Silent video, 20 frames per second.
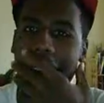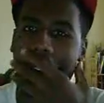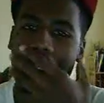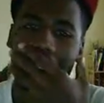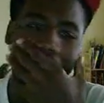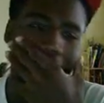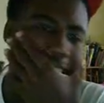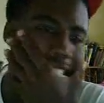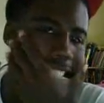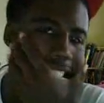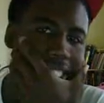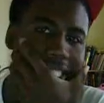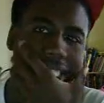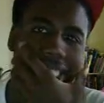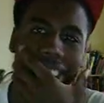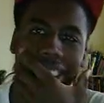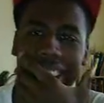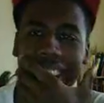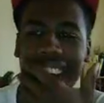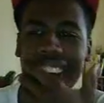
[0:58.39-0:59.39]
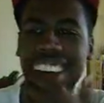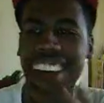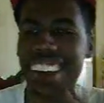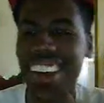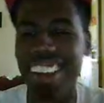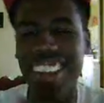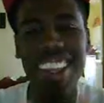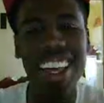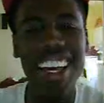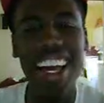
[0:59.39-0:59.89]

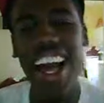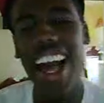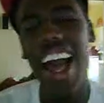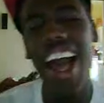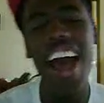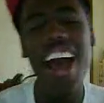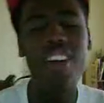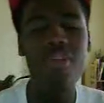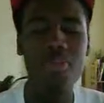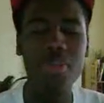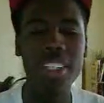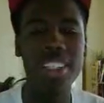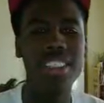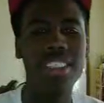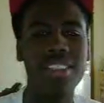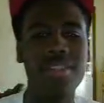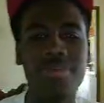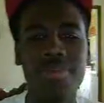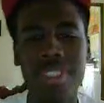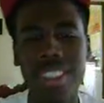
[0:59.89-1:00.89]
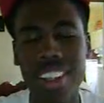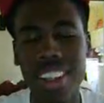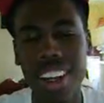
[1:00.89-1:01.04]
like, I have been